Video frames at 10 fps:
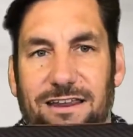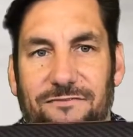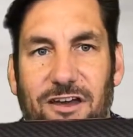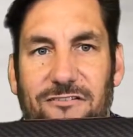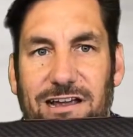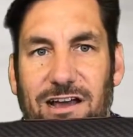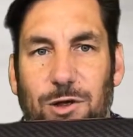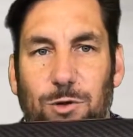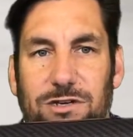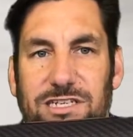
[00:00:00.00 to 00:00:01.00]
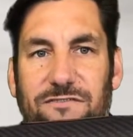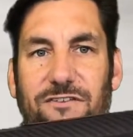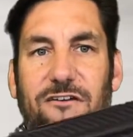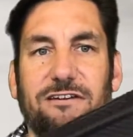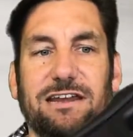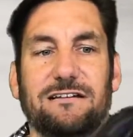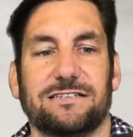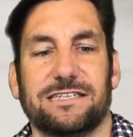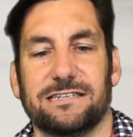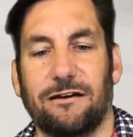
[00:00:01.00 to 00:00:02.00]
very high quality, very
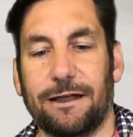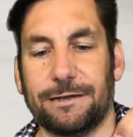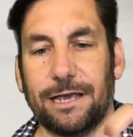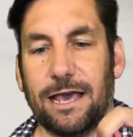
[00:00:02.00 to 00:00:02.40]
nice design,